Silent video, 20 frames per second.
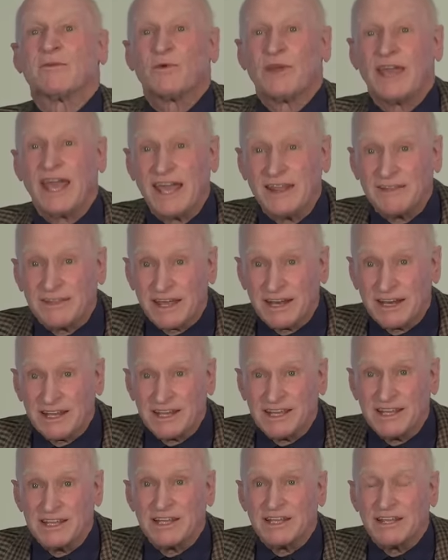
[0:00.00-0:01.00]
we had that
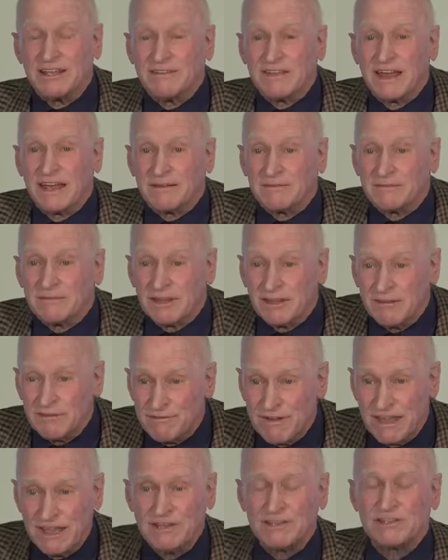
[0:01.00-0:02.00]

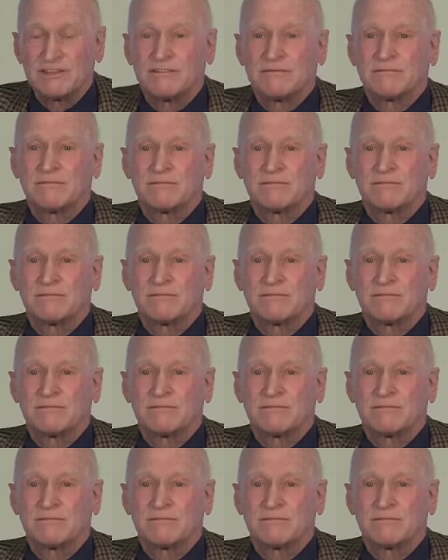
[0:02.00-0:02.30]
event.